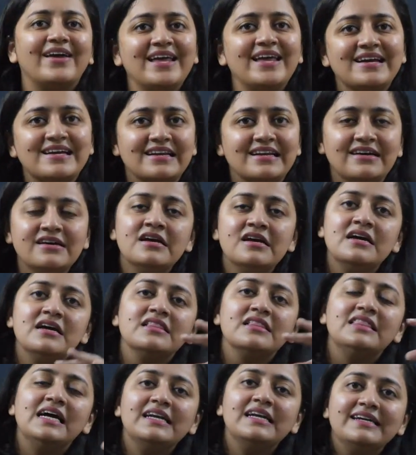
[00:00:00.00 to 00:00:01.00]
very clear
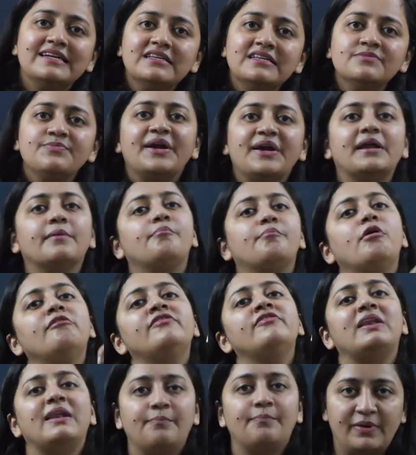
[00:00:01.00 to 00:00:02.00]
that it is made up
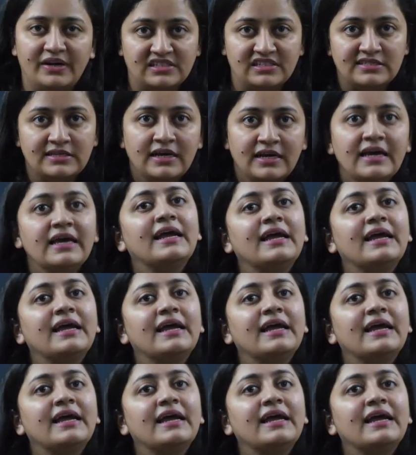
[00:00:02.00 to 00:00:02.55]
of lipids.